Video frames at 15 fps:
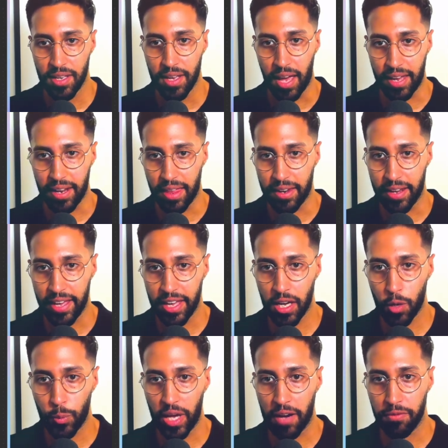And then here
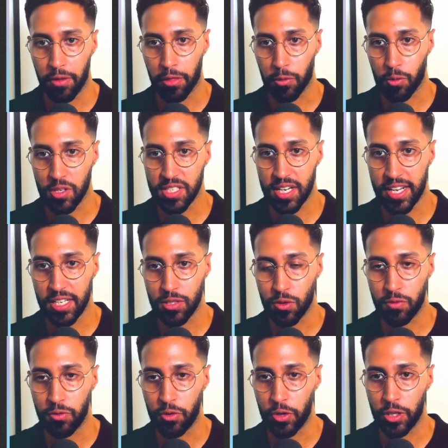we have the throttling to
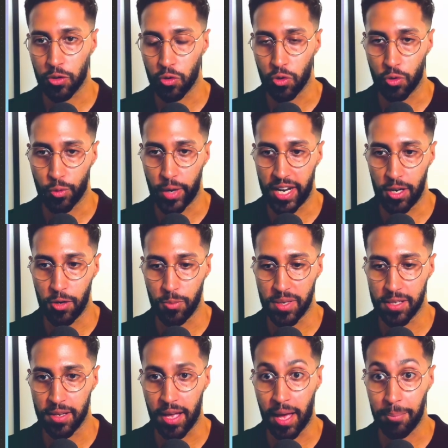avoid Google rate
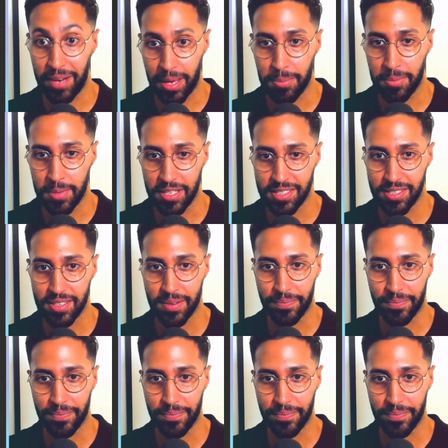limits.